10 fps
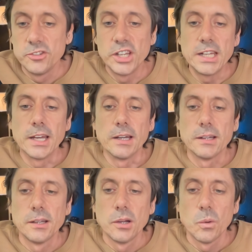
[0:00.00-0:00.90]

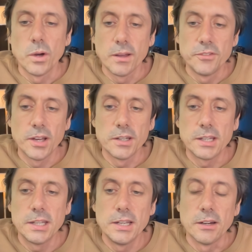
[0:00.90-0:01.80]
Jina, what I've done
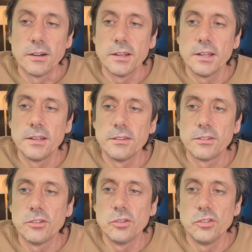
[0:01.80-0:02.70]
here
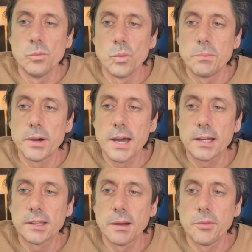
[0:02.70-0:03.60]
is we
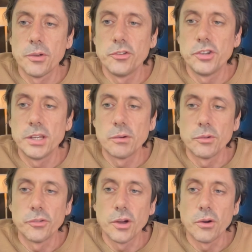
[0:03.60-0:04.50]
parked up those Jina
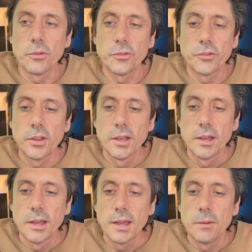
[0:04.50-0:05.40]
results
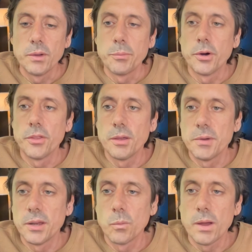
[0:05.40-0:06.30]
and we put
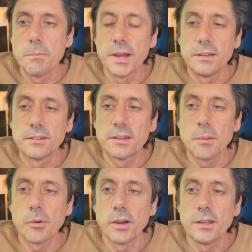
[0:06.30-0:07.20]
them in a web page
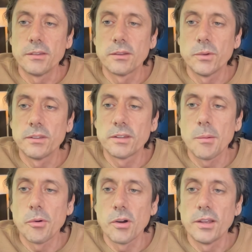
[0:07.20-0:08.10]
summary. So we
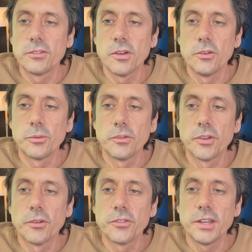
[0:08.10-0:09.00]
summarized those
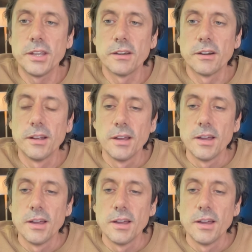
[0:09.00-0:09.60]
results here.